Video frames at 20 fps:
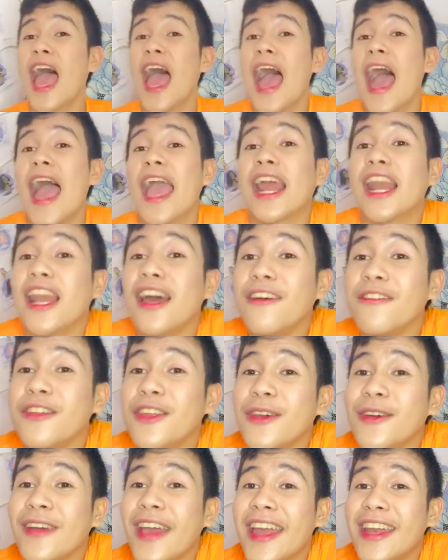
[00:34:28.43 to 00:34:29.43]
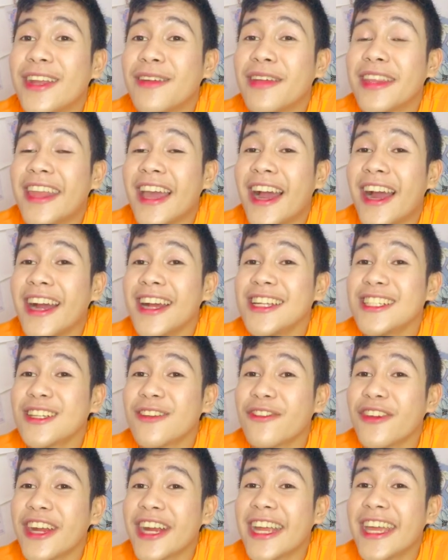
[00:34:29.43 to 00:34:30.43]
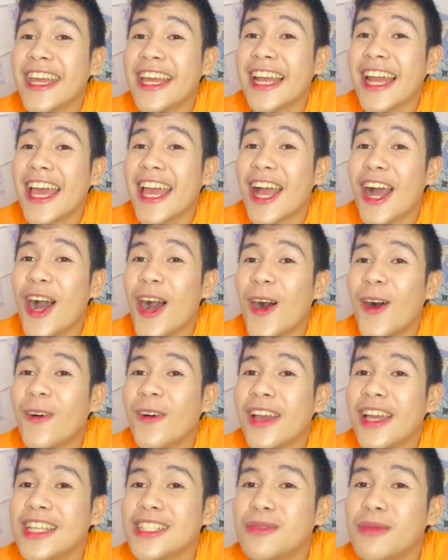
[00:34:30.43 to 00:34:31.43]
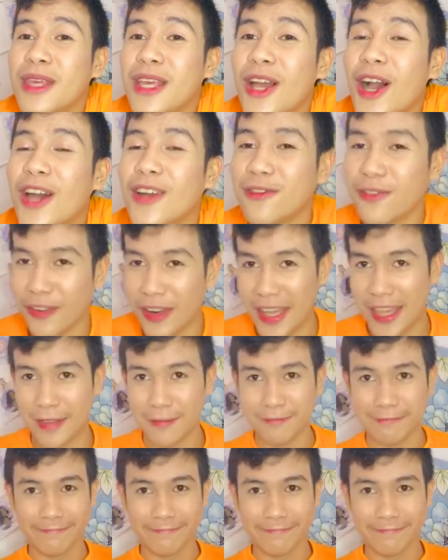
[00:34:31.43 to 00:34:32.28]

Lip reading: I love you and you're the arch of your kilay. Always be on fleek.